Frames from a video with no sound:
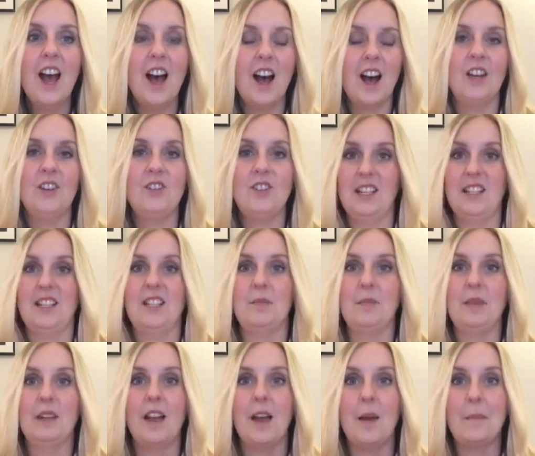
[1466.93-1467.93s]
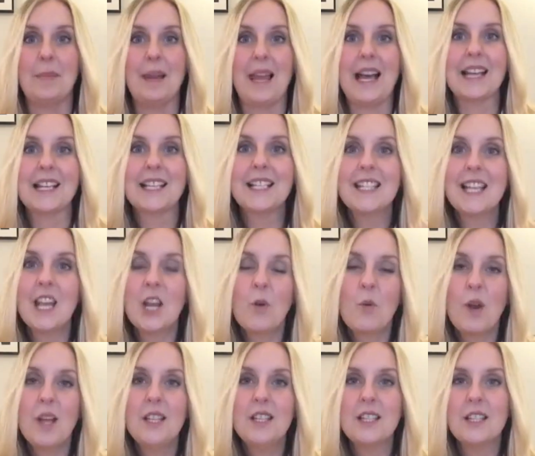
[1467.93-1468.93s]
I dressed up in like black
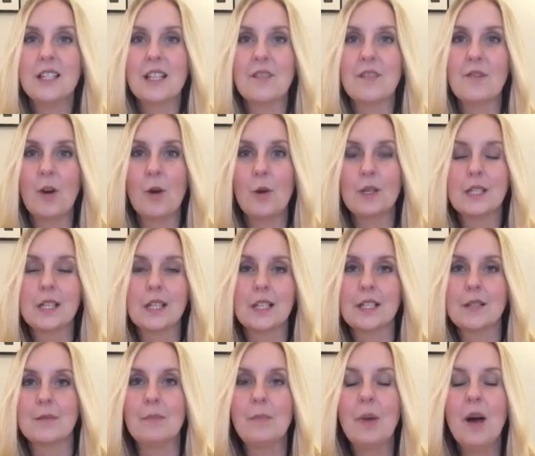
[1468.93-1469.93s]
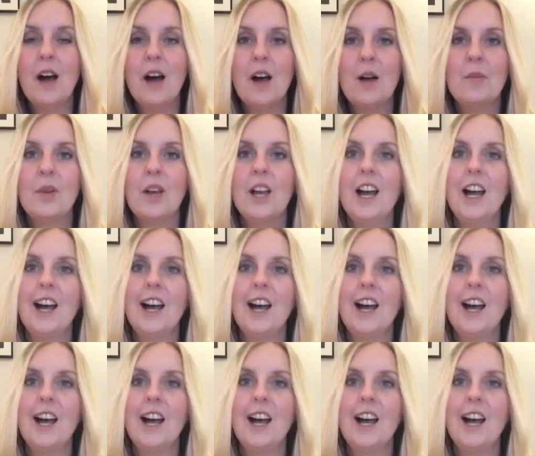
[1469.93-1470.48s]
sequins as if I was at some pub.